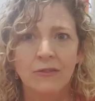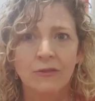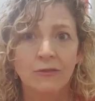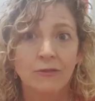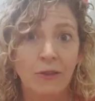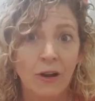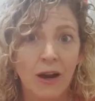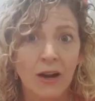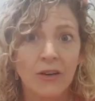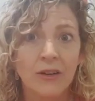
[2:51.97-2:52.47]

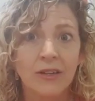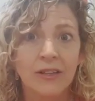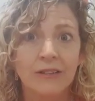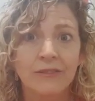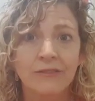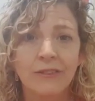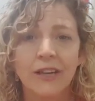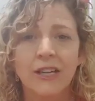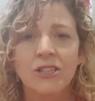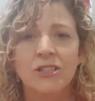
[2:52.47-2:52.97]
viral
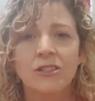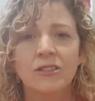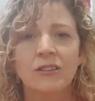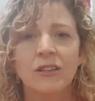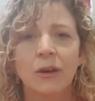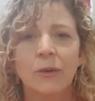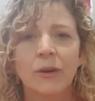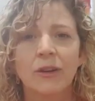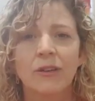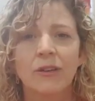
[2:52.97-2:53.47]
infection
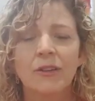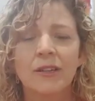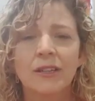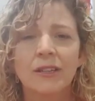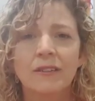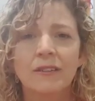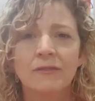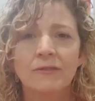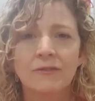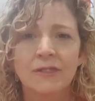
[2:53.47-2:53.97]
going on, and
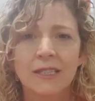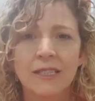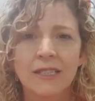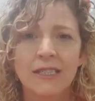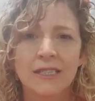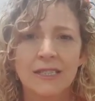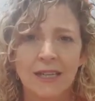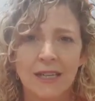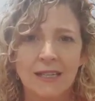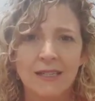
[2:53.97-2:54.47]
it really
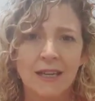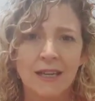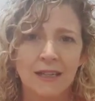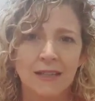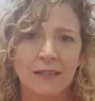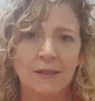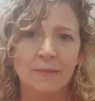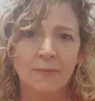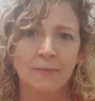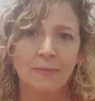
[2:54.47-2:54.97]
does
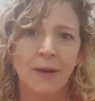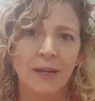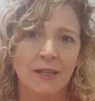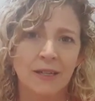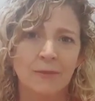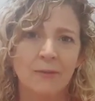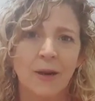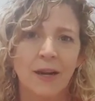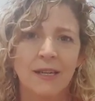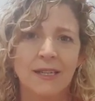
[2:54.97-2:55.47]

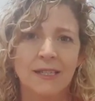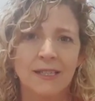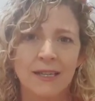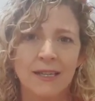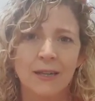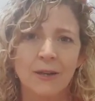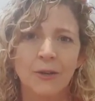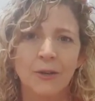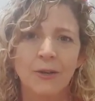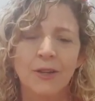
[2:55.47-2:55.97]
undermine his
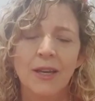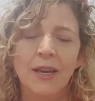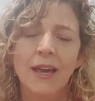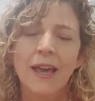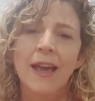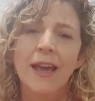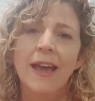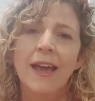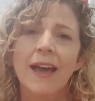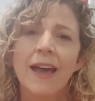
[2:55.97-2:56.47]
health.
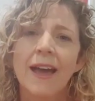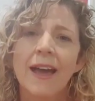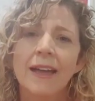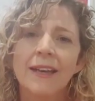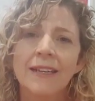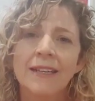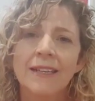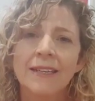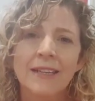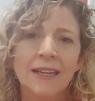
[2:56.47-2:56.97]
And
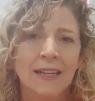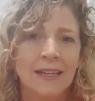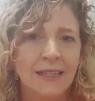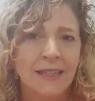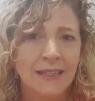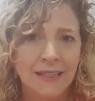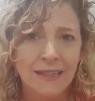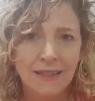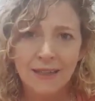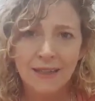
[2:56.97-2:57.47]
he's
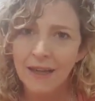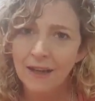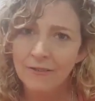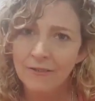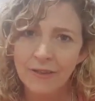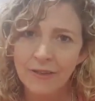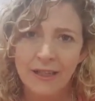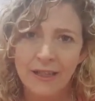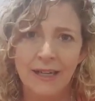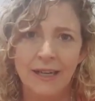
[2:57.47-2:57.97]
a
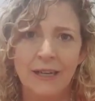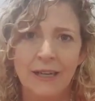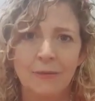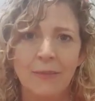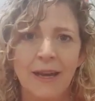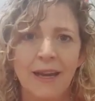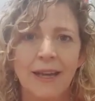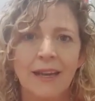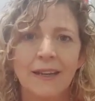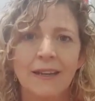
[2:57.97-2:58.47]
lovely young
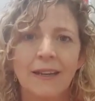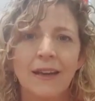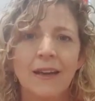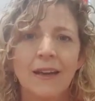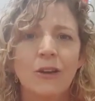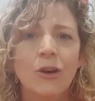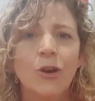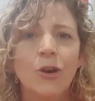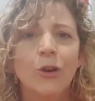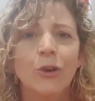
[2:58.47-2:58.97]
man
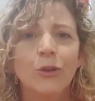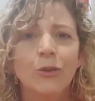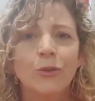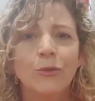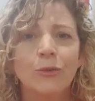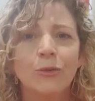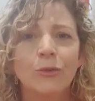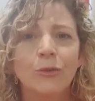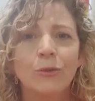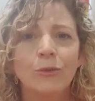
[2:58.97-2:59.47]

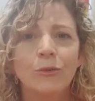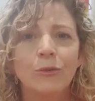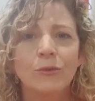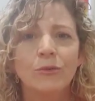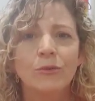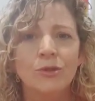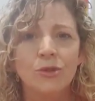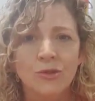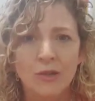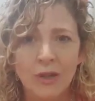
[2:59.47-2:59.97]
who
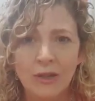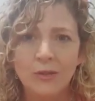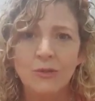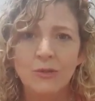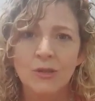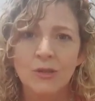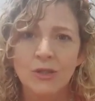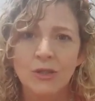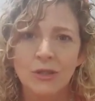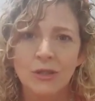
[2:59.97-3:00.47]

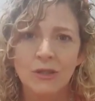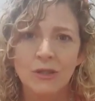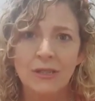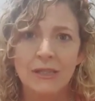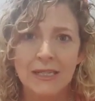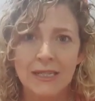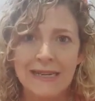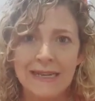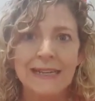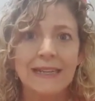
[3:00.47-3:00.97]
struggles to
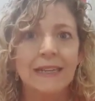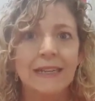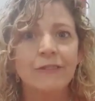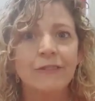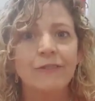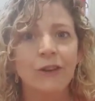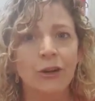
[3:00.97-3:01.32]
live